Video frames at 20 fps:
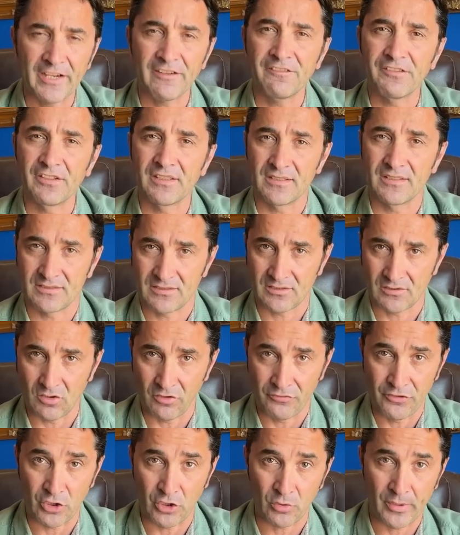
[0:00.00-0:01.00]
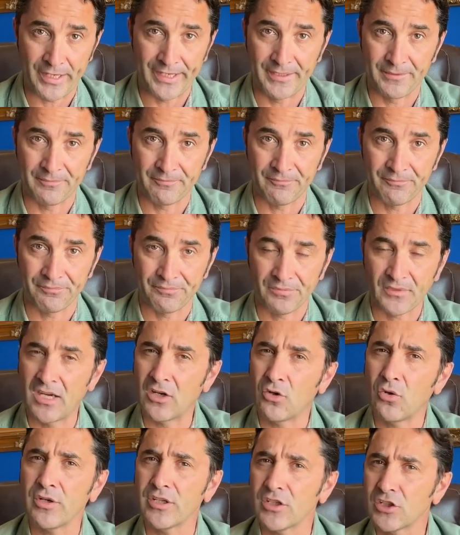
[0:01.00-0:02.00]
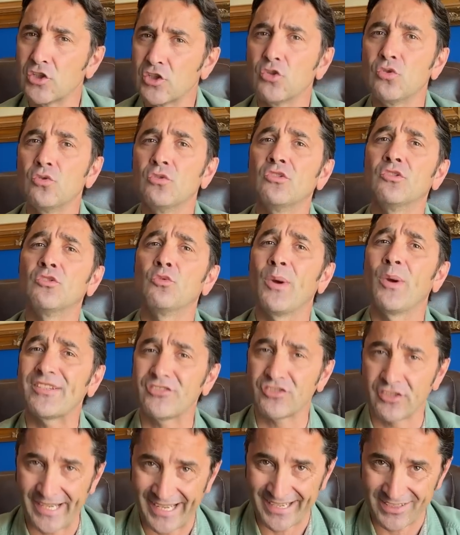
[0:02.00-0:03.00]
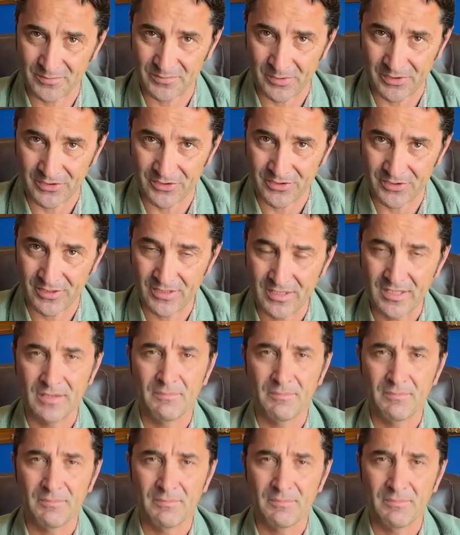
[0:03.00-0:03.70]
airfields of Ukraine, according to Western experts,